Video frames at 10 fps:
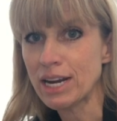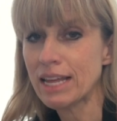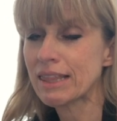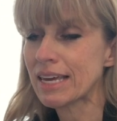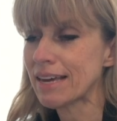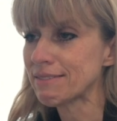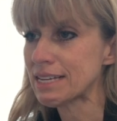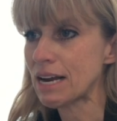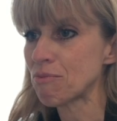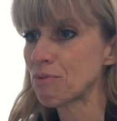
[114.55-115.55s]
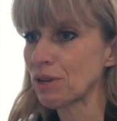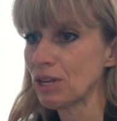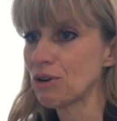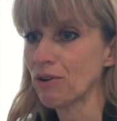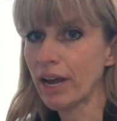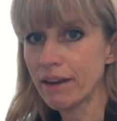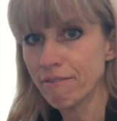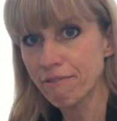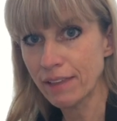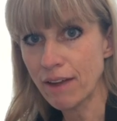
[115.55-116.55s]
it that gives it a really great
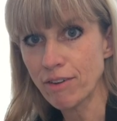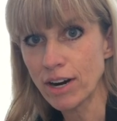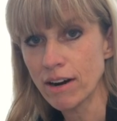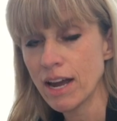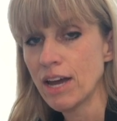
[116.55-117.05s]
flavor.